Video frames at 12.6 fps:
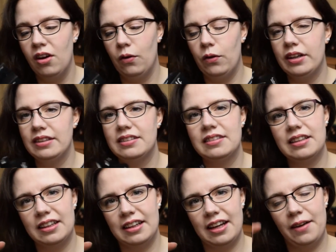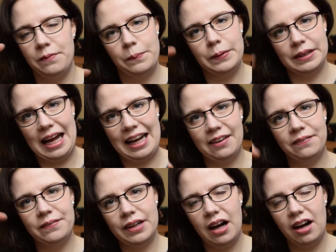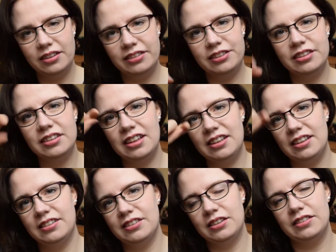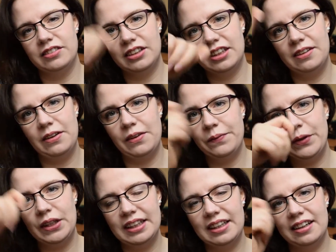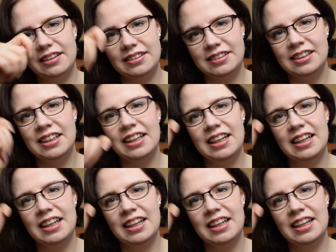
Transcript: where it's a black pot and you sort of are gonna put it on,